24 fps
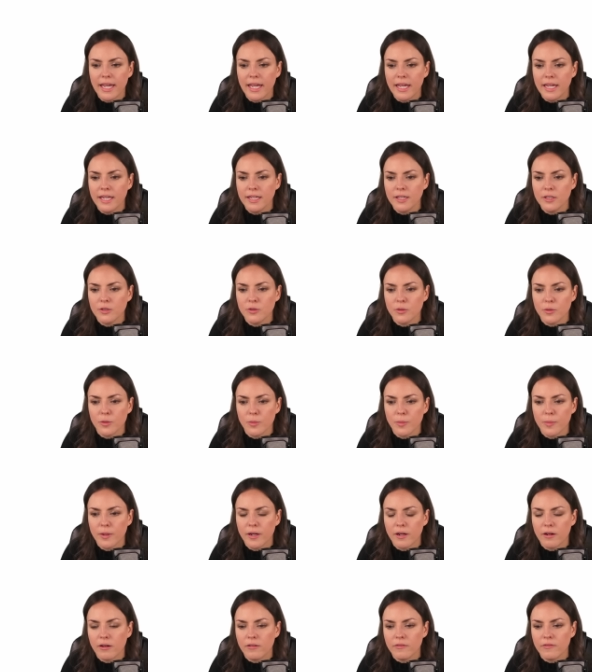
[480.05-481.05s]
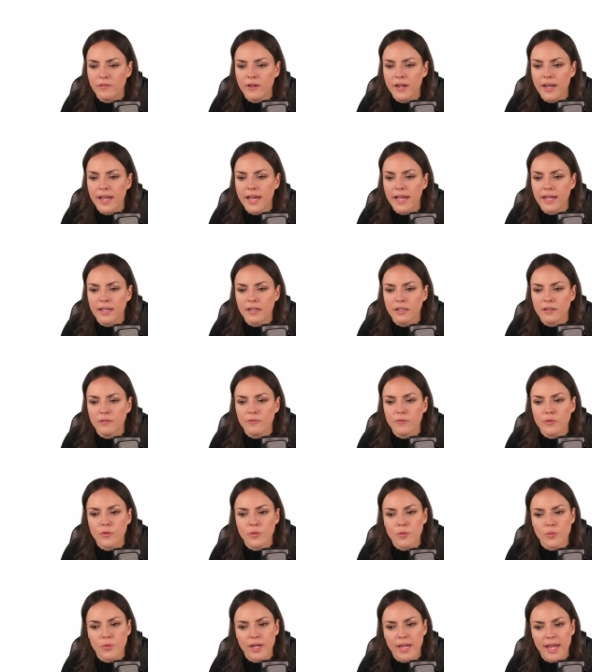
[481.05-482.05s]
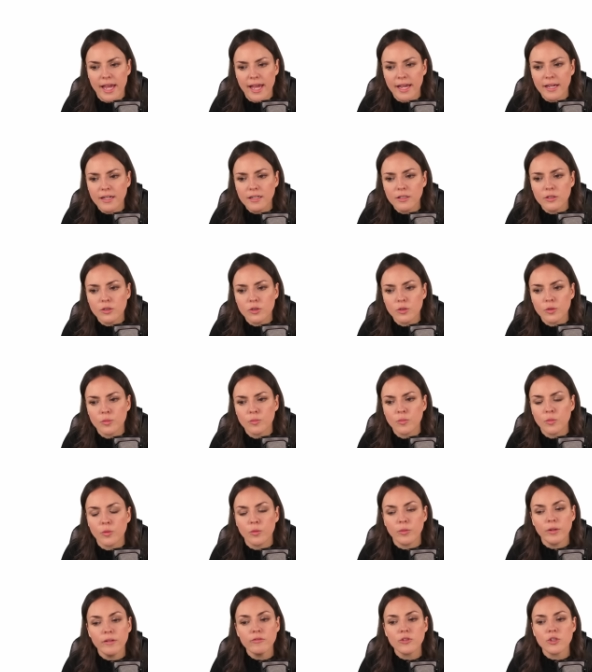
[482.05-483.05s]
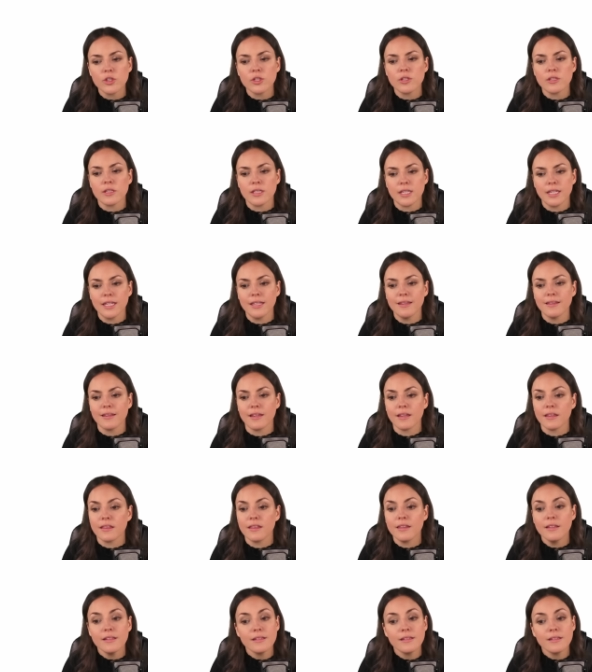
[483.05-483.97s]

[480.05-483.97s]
a to the power of negative three x. We've just seen that